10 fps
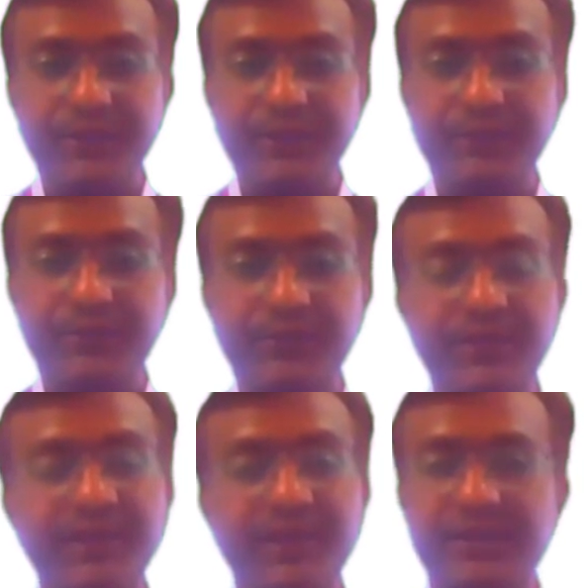due to
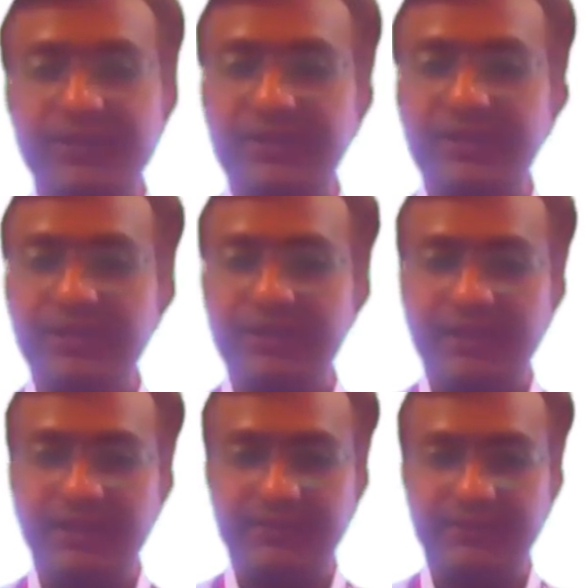this energy
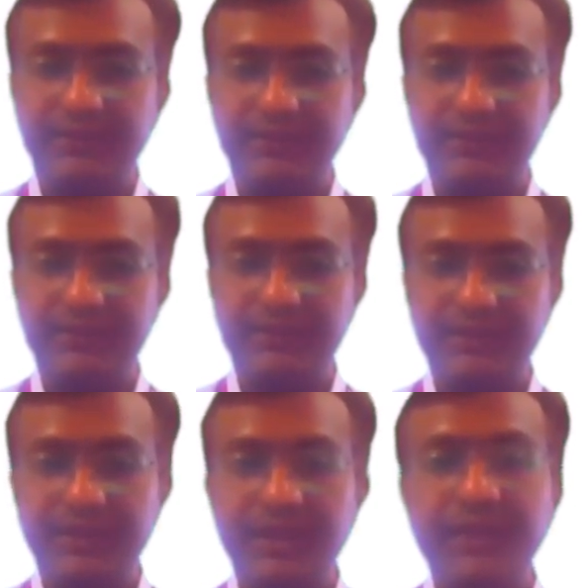transfer.
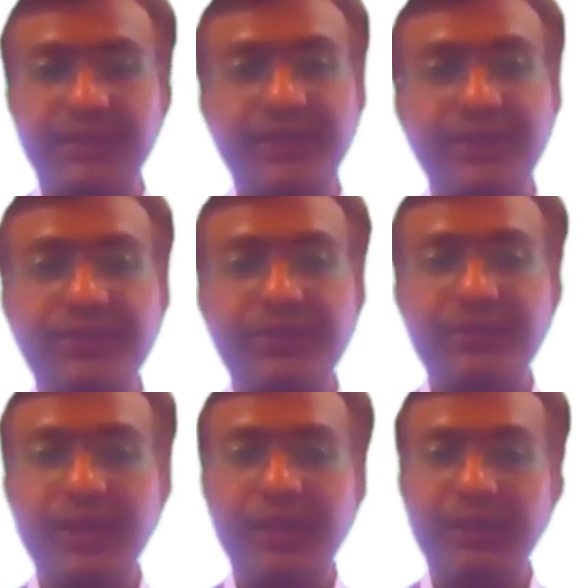Since
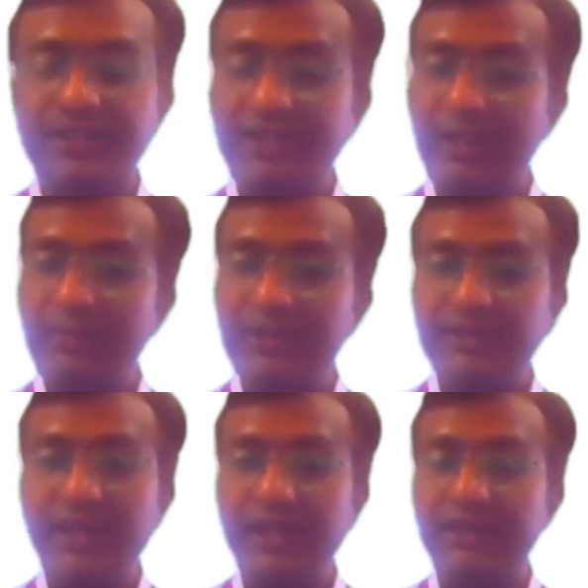we have
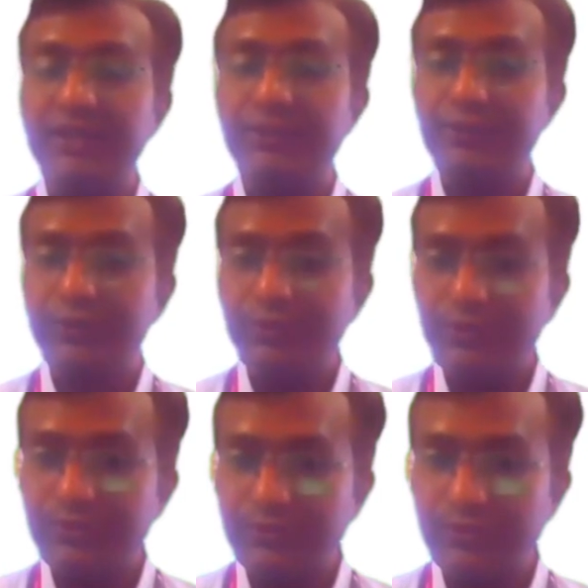established that Q
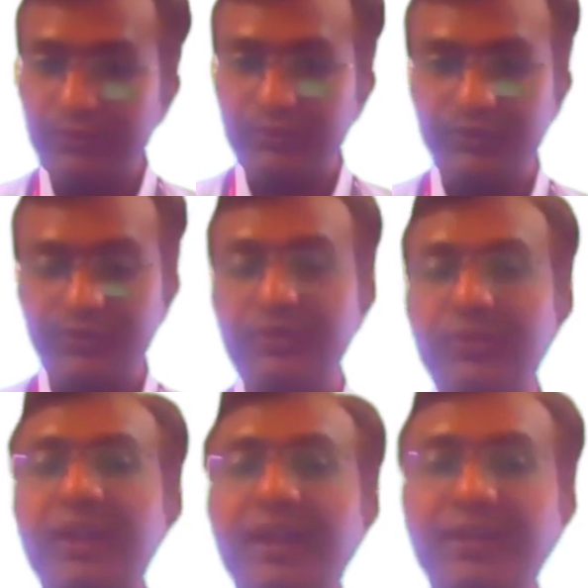is equal to 0,
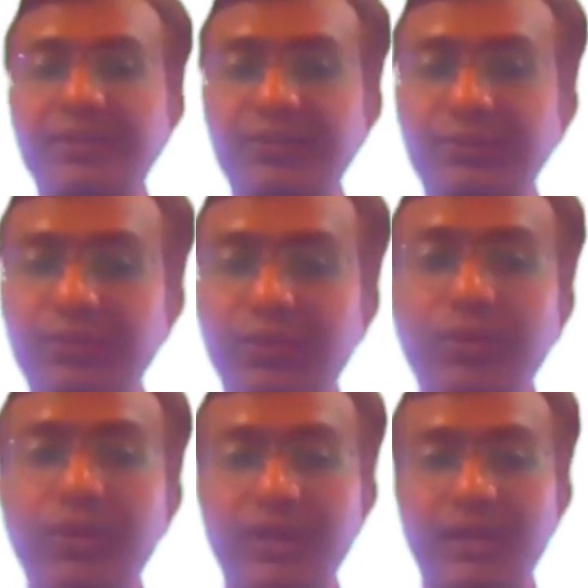that is
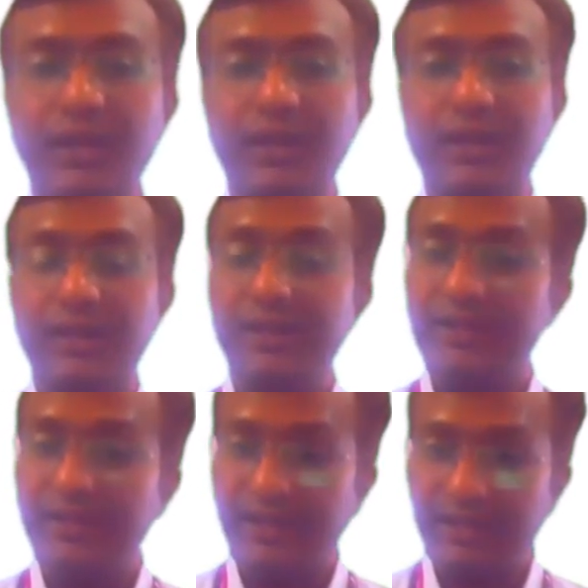no heat
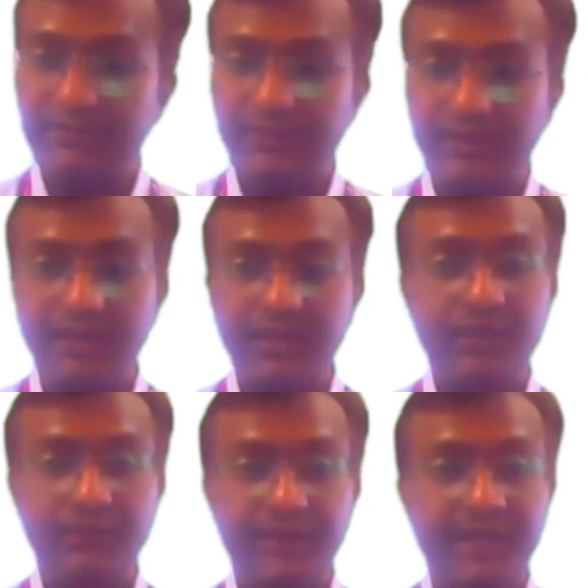transfer, we